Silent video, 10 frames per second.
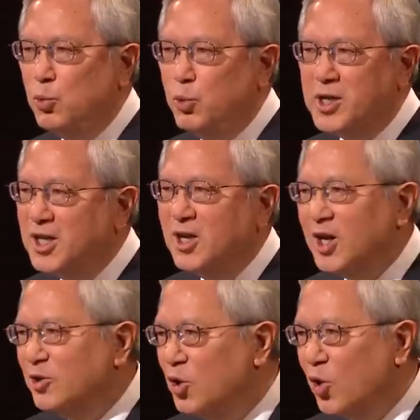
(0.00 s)
We
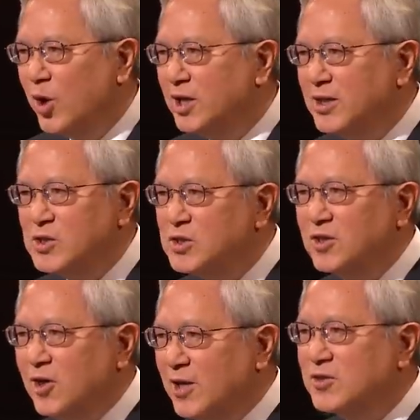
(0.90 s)
cannot knowingly
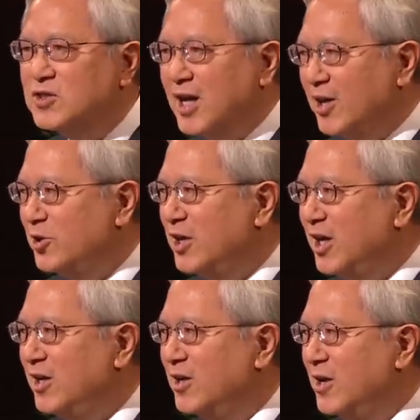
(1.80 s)
sin on
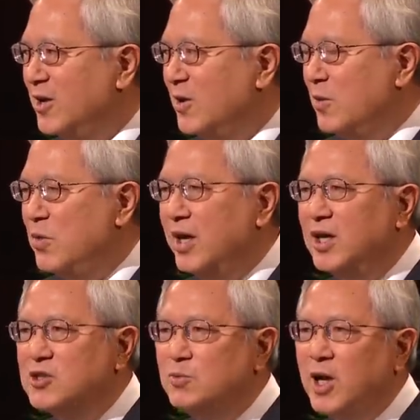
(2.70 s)
Saturday, then
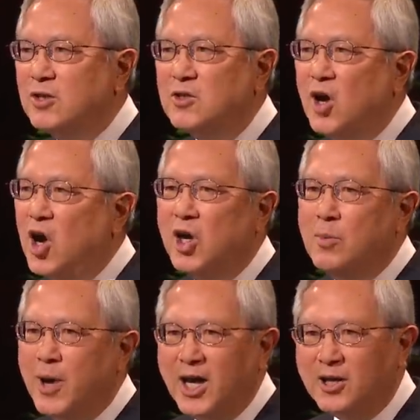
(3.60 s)
expect
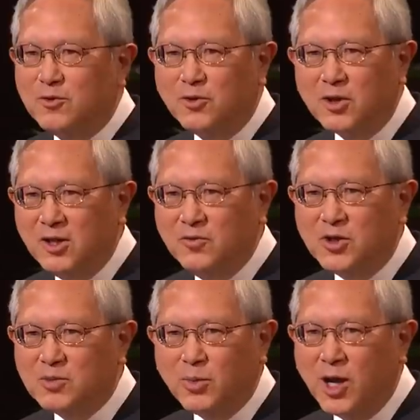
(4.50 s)
automatic
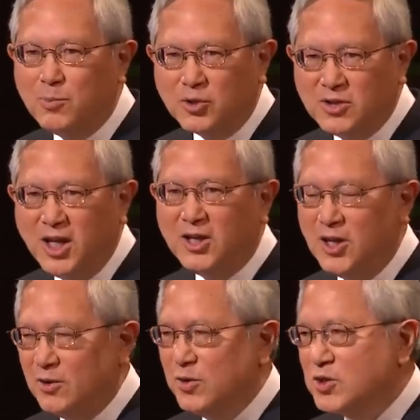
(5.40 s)
forgiveness by
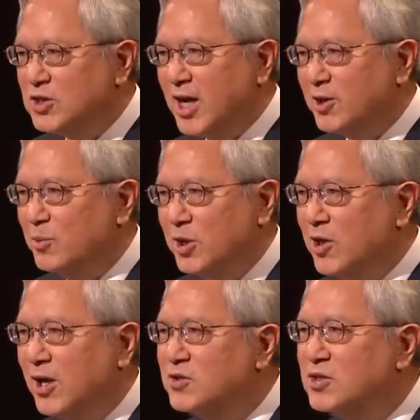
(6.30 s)
partaking of the sacrament
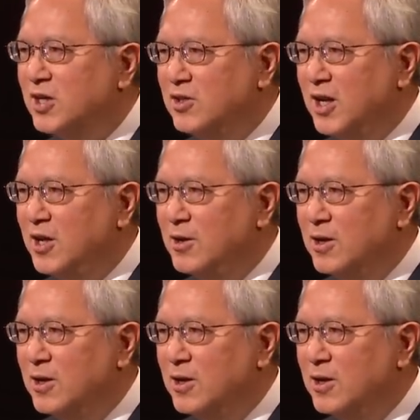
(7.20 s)
on Sunday.